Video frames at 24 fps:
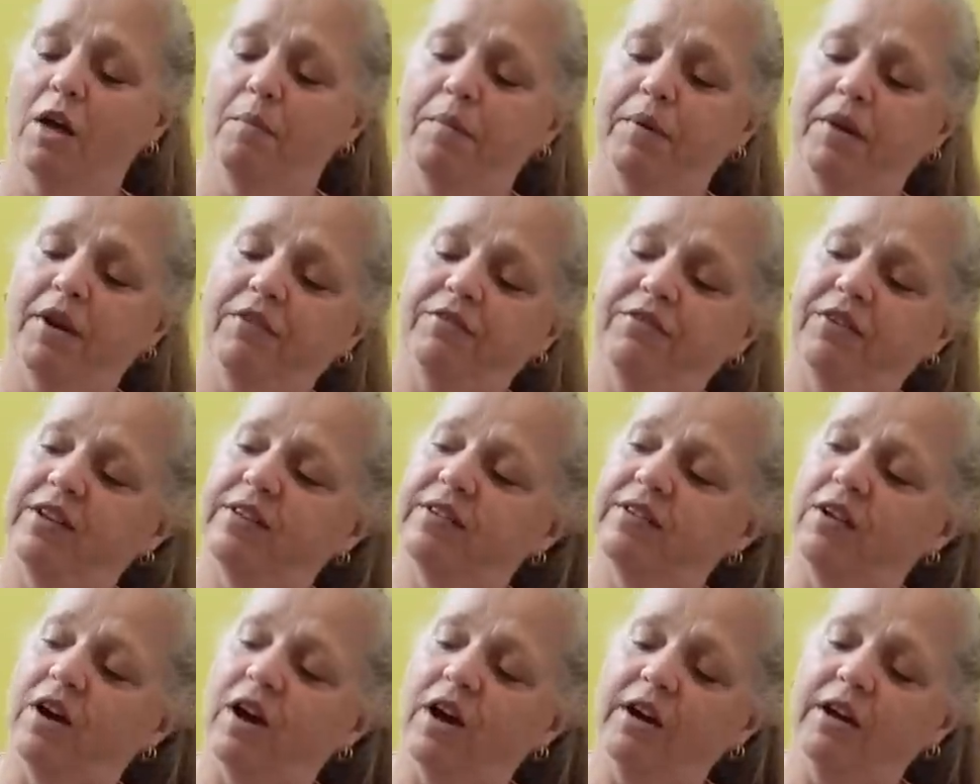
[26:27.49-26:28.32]
But I've
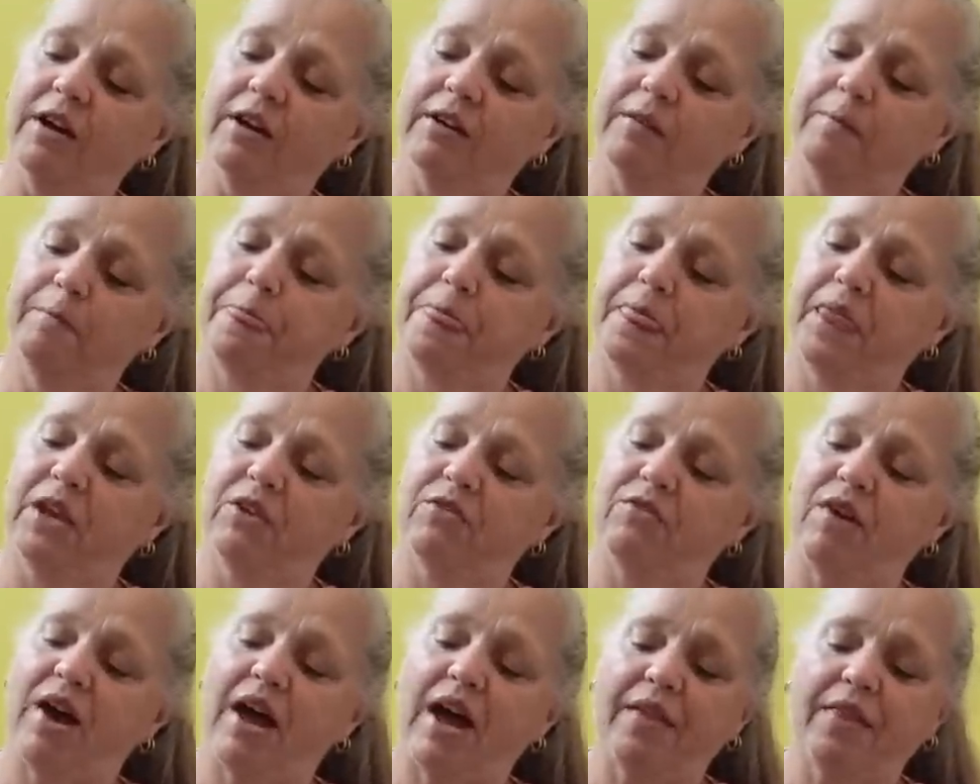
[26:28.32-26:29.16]
decided
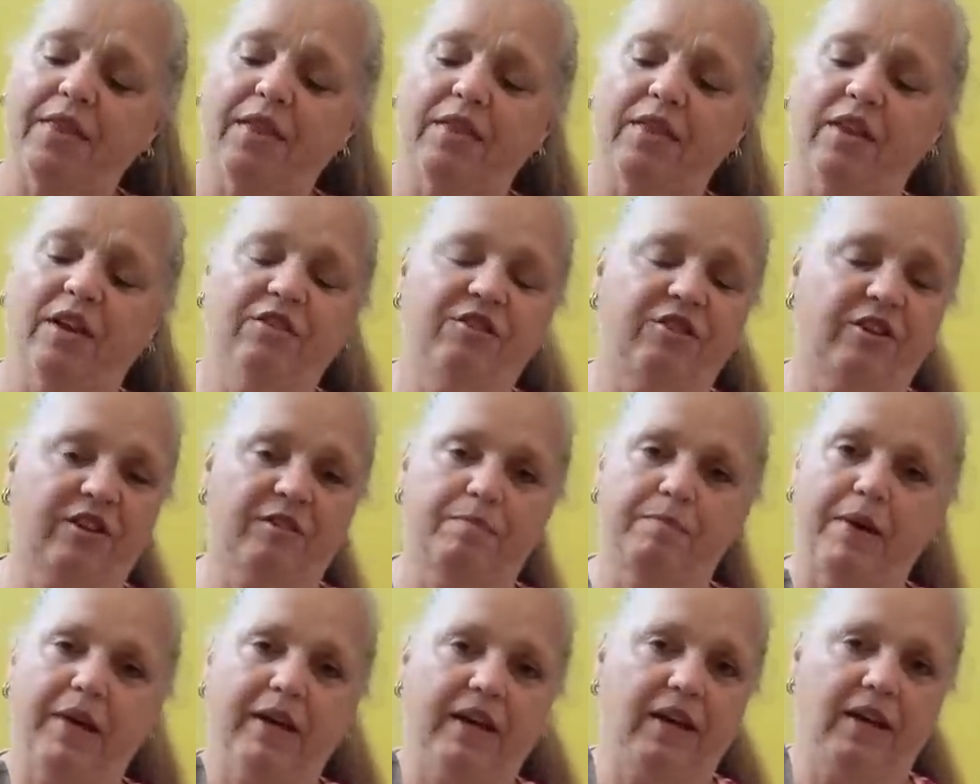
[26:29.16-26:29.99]
that rather than
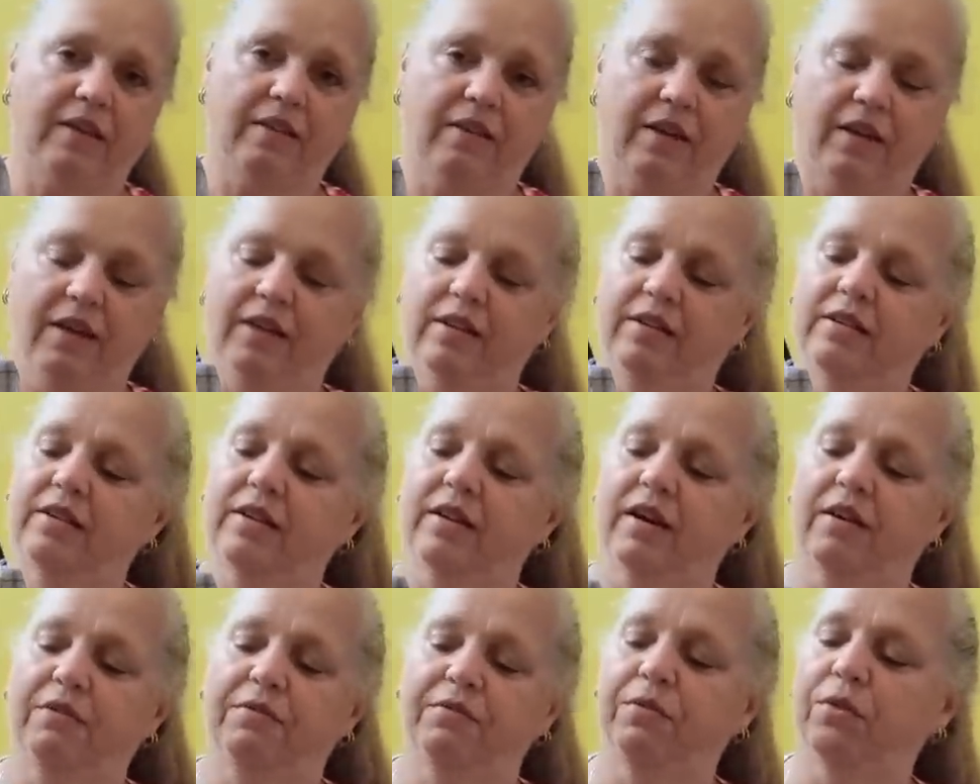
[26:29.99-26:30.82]
just making these
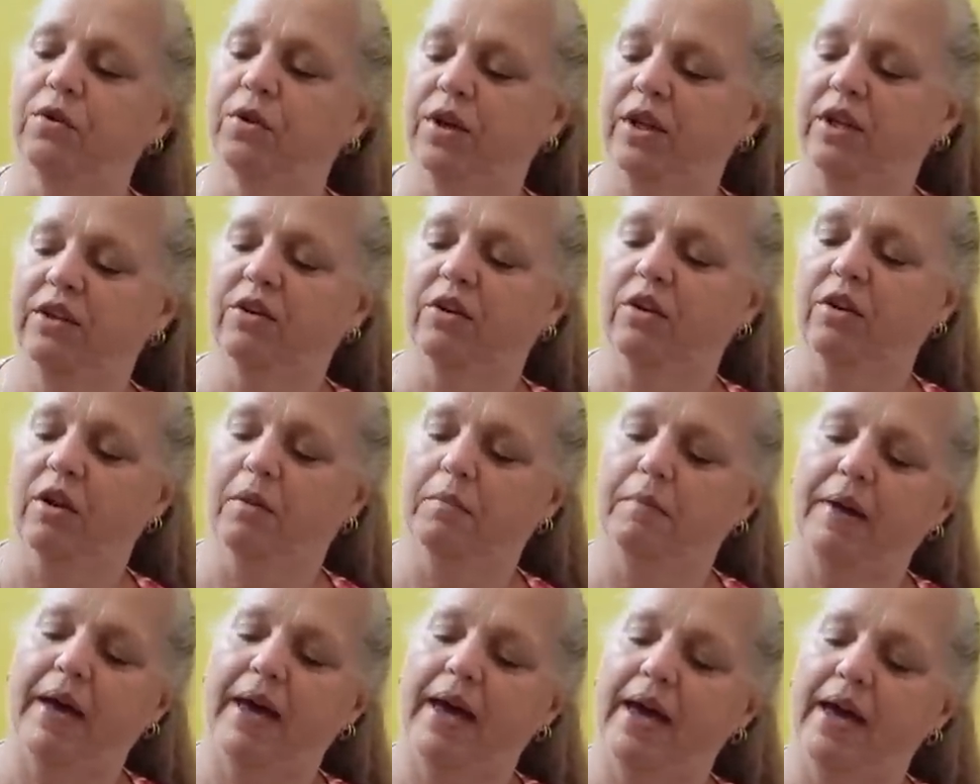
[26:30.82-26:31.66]
a
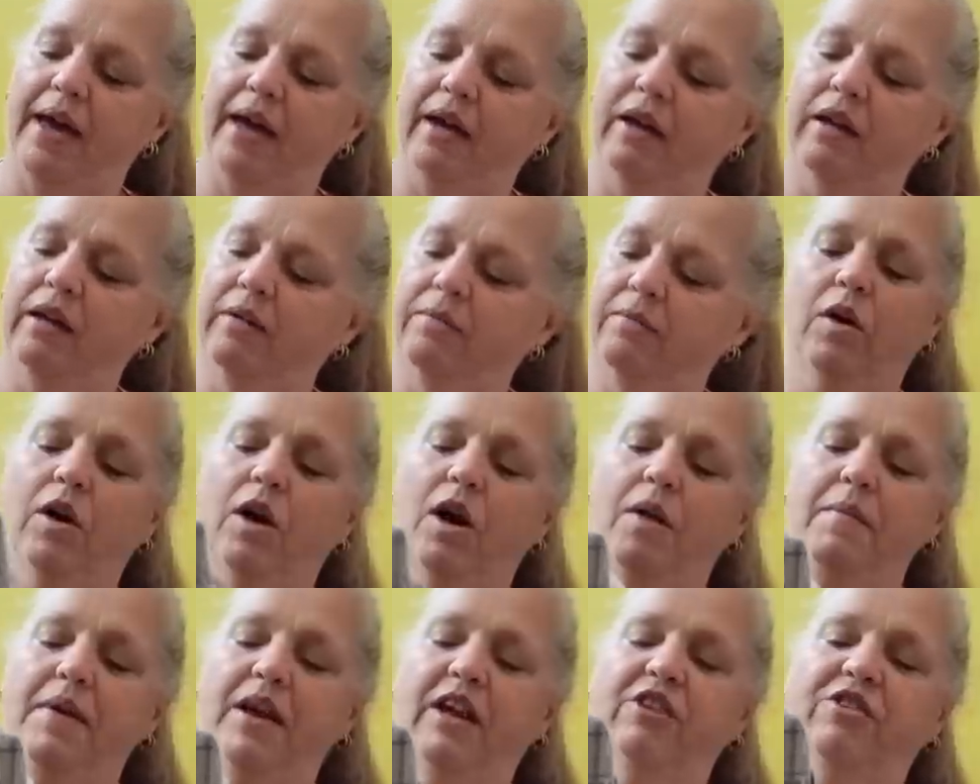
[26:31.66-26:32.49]
$40 bag,
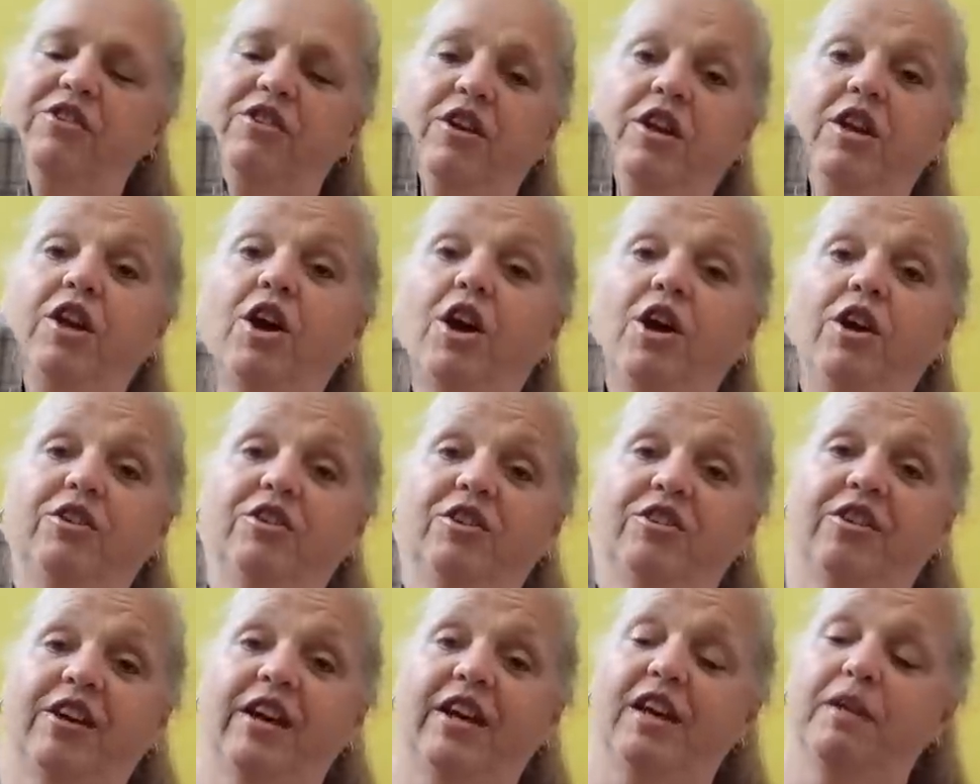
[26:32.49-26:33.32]
I'm actually going
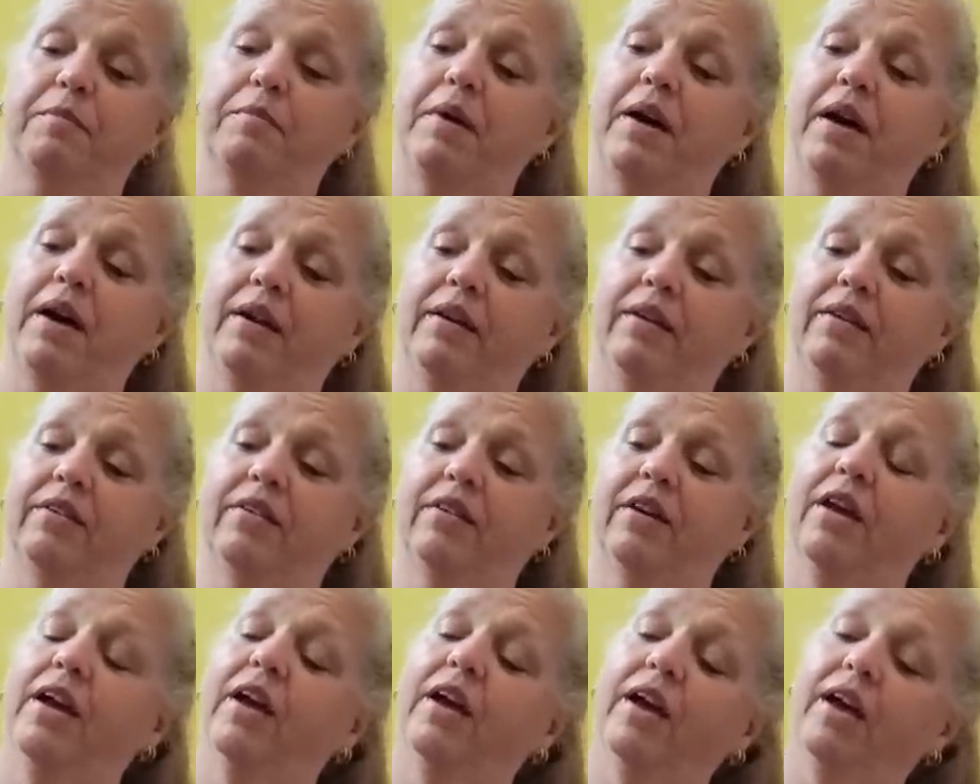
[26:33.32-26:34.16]
to take a punt.